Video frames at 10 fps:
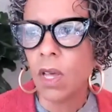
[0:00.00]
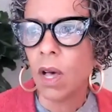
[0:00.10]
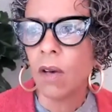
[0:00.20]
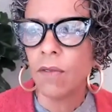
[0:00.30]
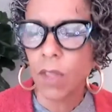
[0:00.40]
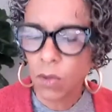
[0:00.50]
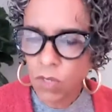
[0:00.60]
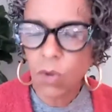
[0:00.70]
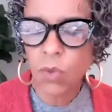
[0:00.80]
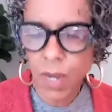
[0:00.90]
of those
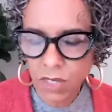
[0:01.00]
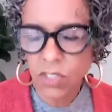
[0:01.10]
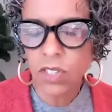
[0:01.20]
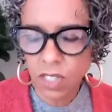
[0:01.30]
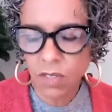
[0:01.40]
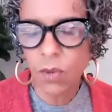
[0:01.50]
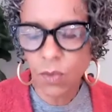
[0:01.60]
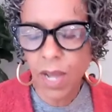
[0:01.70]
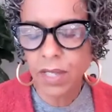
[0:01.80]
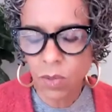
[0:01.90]
courageous civil
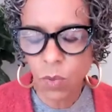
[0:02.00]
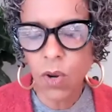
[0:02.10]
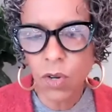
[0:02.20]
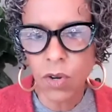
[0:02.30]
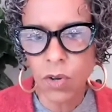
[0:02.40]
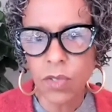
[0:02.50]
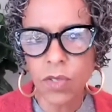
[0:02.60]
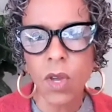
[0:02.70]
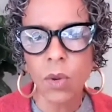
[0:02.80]
rights workers